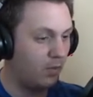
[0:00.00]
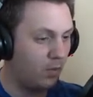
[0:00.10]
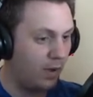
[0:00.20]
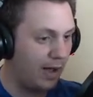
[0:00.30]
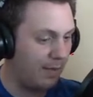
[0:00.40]

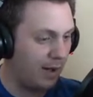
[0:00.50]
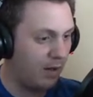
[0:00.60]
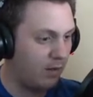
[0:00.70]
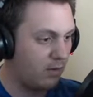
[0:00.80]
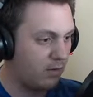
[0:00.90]
Why am I...
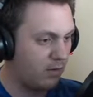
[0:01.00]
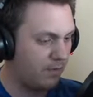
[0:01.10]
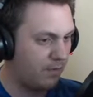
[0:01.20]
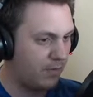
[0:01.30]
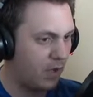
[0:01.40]

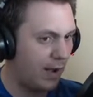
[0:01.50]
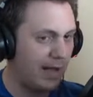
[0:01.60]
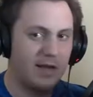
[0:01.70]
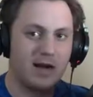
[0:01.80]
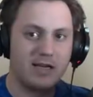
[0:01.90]
Oh, I
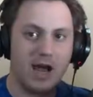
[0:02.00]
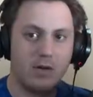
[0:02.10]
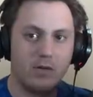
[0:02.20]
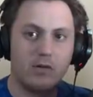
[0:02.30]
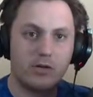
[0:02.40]
got knocked
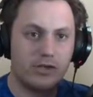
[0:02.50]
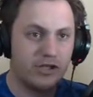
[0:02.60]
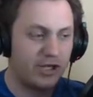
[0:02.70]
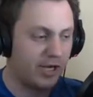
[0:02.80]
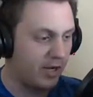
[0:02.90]
out.
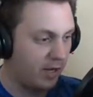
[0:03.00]
Shit.